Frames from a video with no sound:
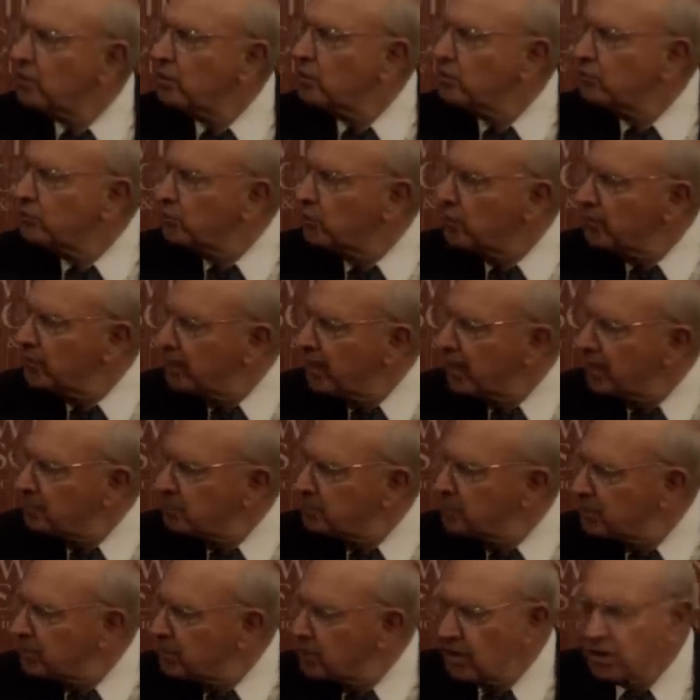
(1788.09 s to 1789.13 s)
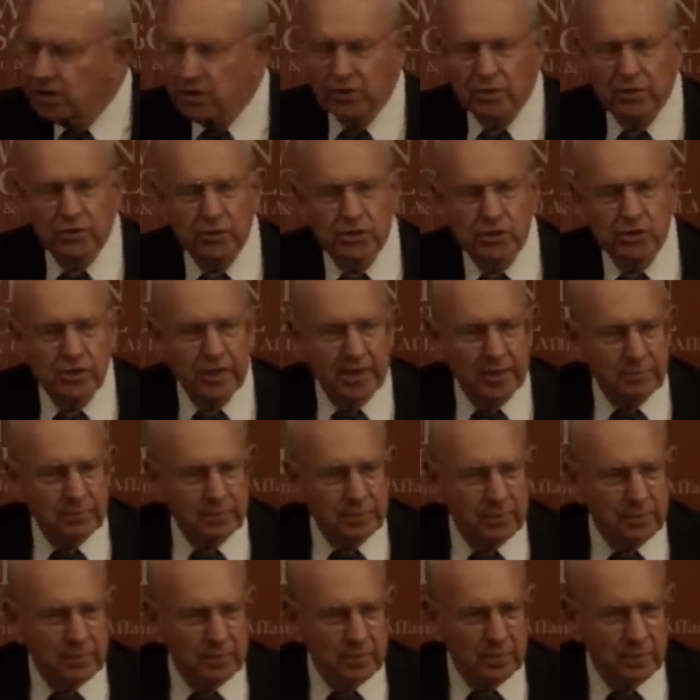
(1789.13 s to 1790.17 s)
for that particular
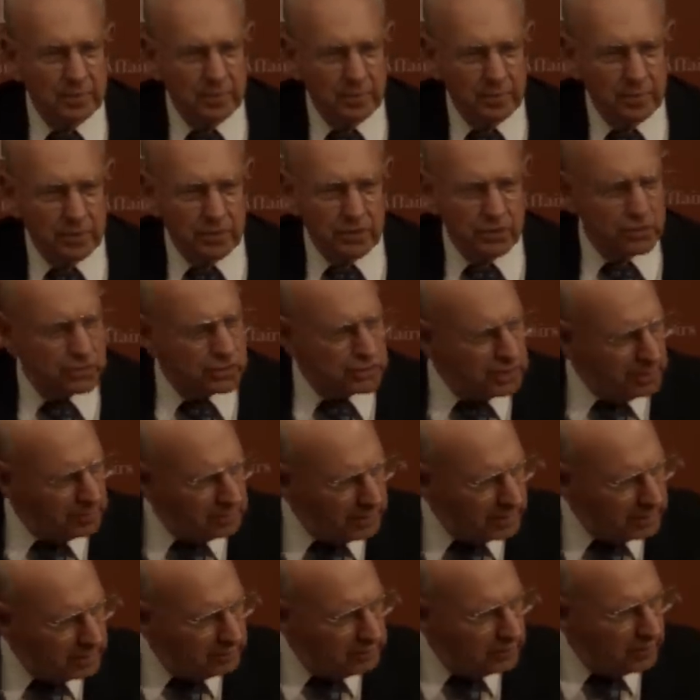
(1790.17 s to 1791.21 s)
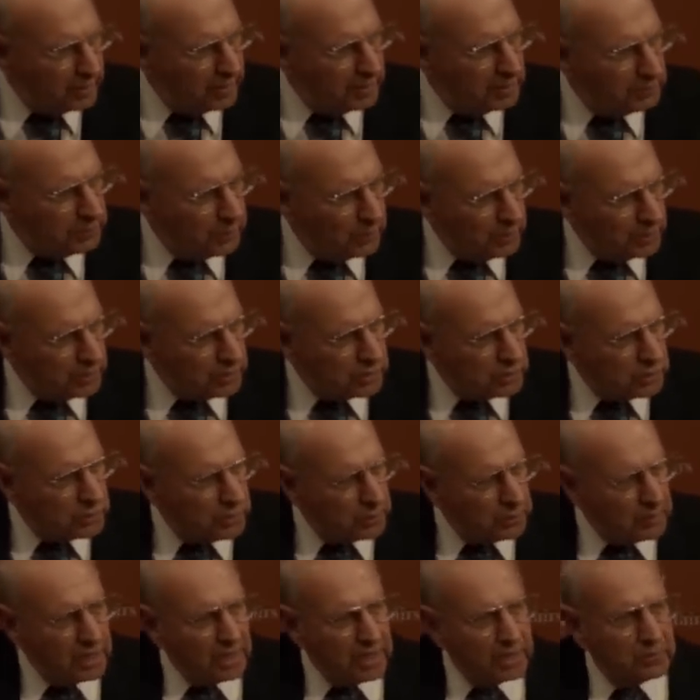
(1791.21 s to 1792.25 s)
step, which is seemingly very important to
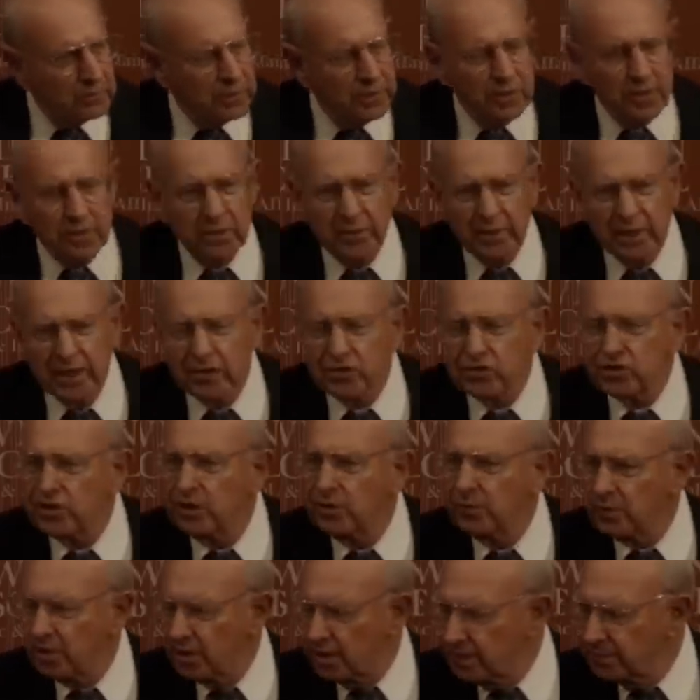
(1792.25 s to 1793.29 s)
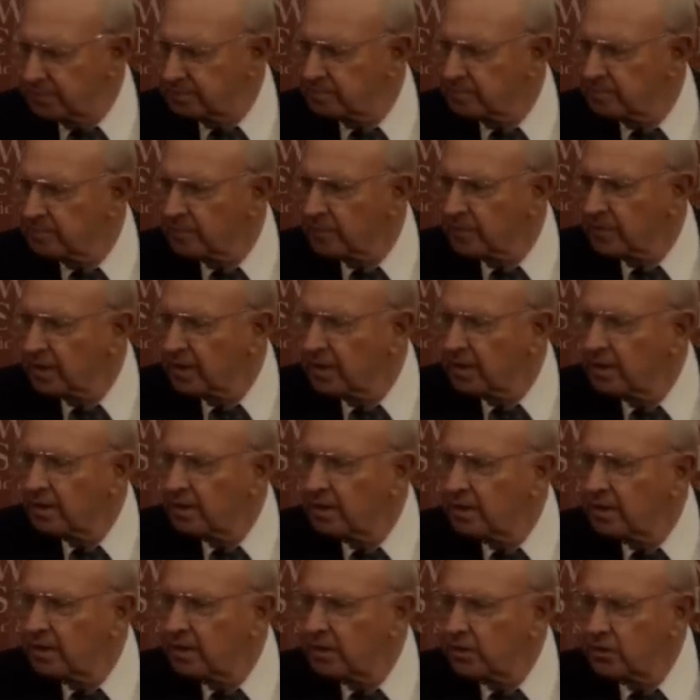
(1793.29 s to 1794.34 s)
Iran, we ought to ask Iran
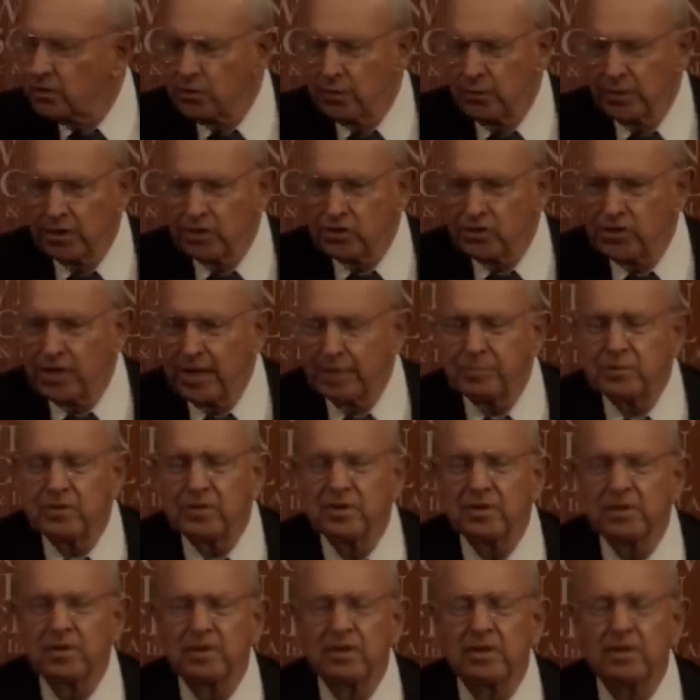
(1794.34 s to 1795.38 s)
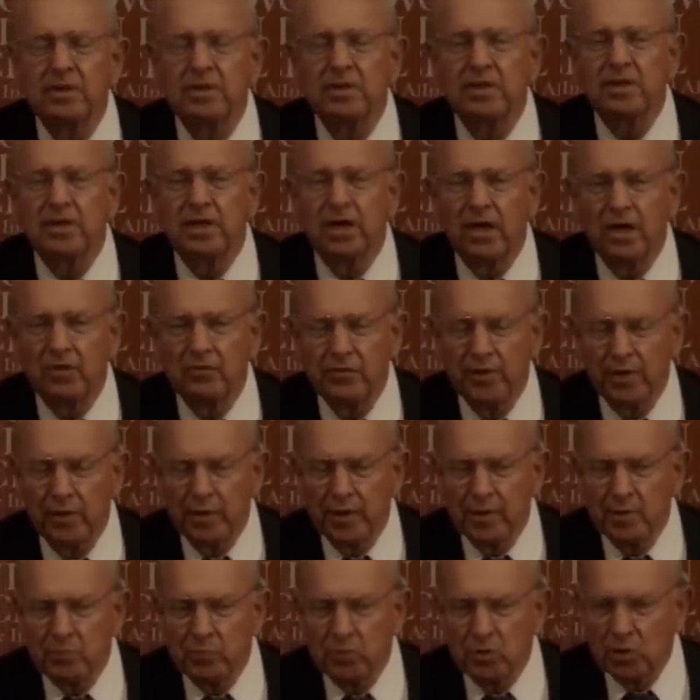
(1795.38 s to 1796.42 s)
to accept a
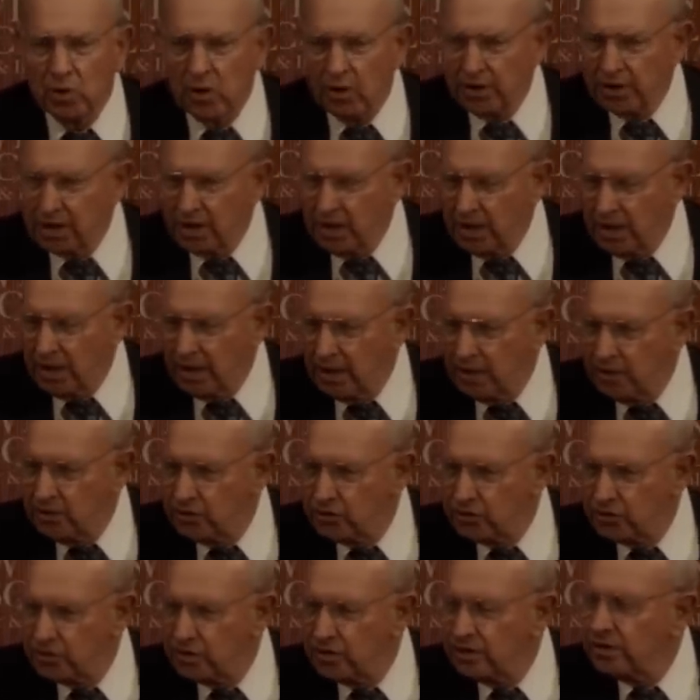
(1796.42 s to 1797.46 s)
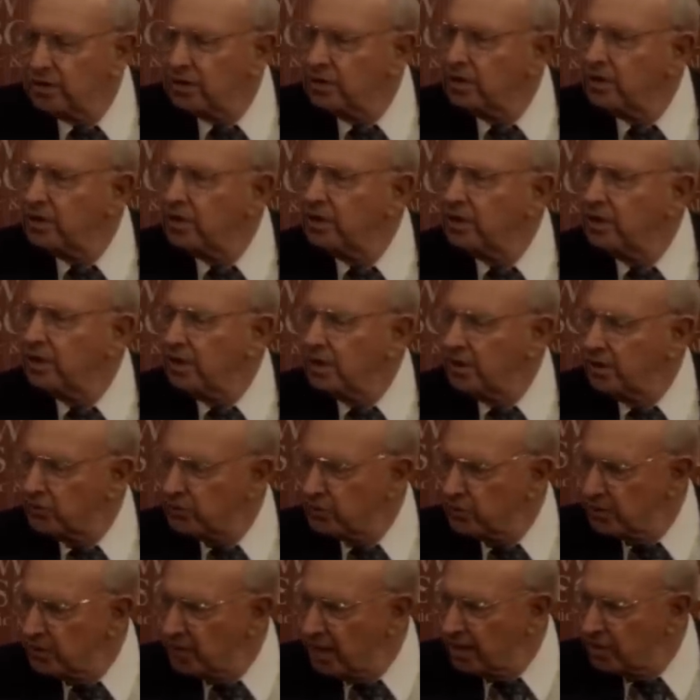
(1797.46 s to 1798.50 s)
very broad gauged
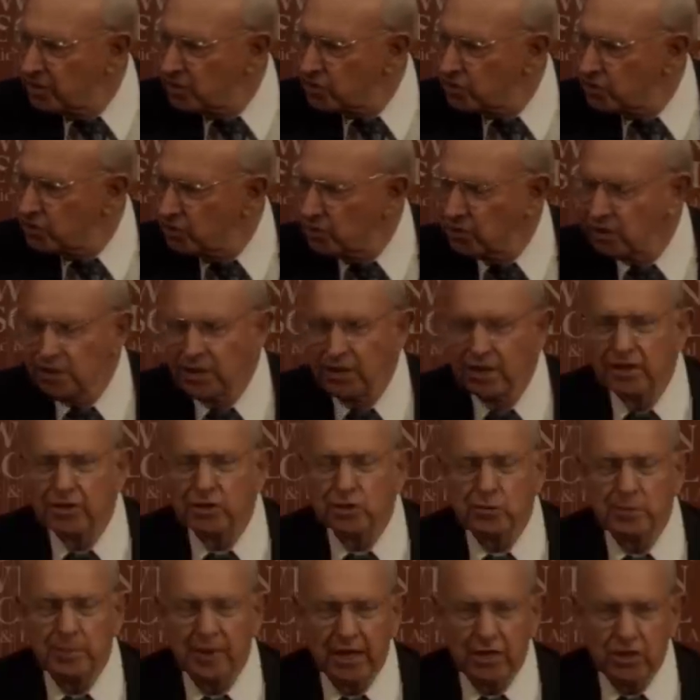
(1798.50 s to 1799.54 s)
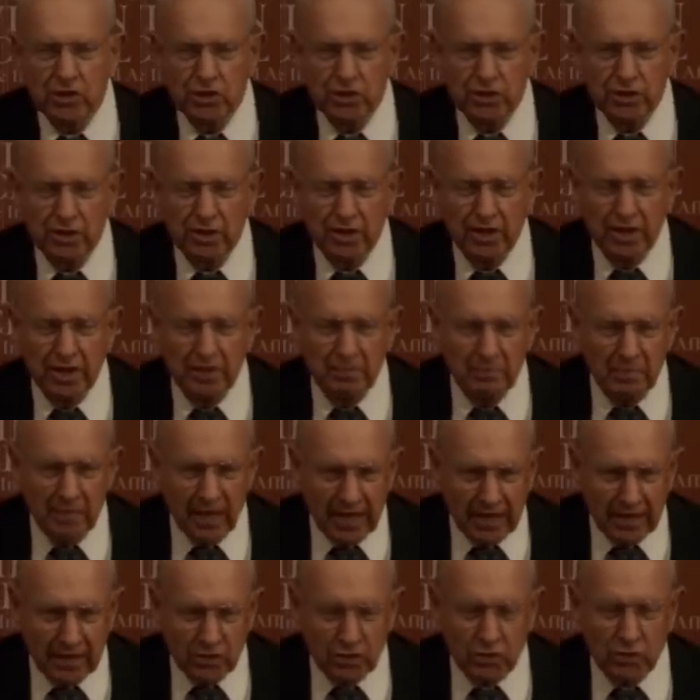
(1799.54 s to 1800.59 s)
international inspection and
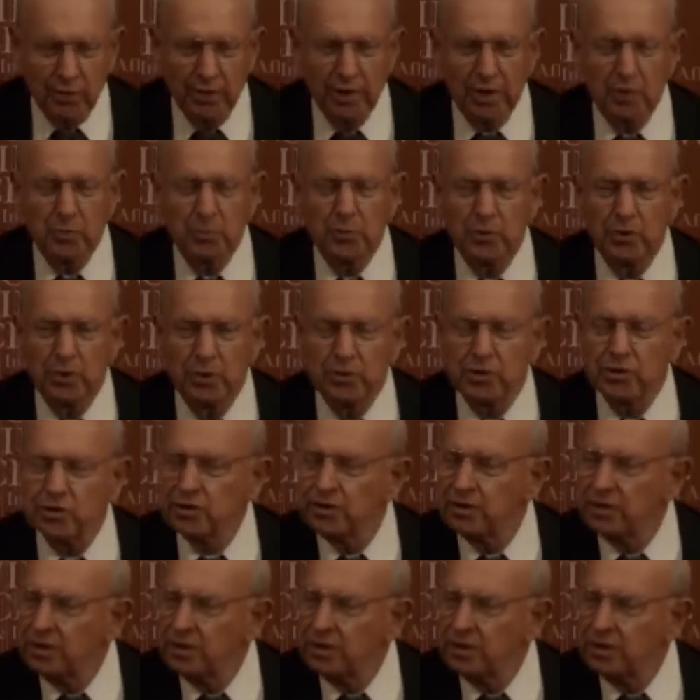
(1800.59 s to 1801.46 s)
monitoring approach,